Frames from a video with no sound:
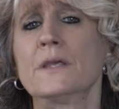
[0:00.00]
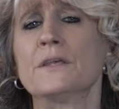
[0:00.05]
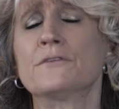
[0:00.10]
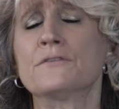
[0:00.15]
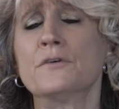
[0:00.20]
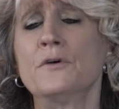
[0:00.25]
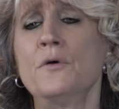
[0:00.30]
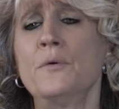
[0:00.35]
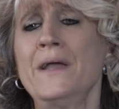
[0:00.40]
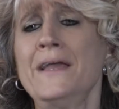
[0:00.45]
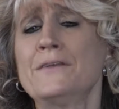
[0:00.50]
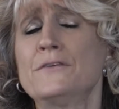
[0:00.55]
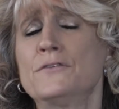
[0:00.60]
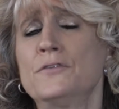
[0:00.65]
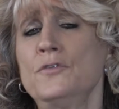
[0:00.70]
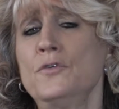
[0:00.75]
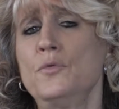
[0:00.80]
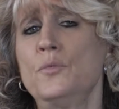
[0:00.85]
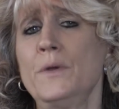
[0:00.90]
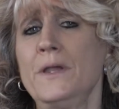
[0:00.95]
So at
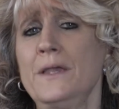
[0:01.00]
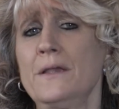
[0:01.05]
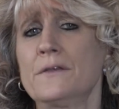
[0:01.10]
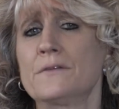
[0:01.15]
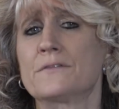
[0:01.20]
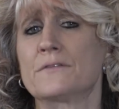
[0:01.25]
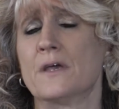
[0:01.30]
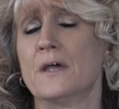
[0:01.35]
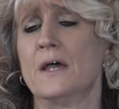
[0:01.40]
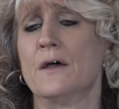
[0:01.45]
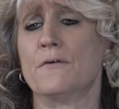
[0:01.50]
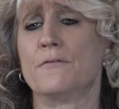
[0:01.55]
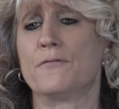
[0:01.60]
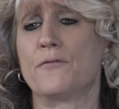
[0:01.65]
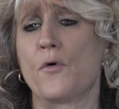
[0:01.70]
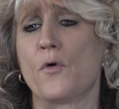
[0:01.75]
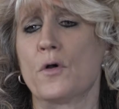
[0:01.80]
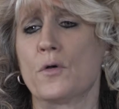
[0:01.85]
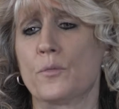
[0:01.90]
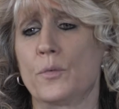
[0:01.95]
2 weeks,
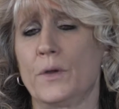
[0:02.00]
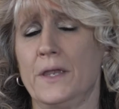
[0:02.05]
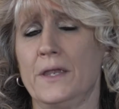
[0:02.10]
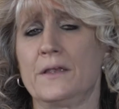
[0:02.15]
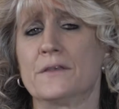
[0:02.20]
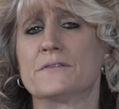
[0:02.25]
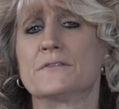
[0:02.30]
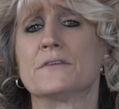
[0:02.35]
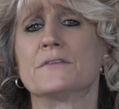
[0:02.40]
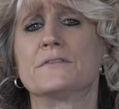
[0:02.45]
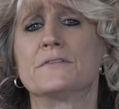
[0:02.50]
4 weeks,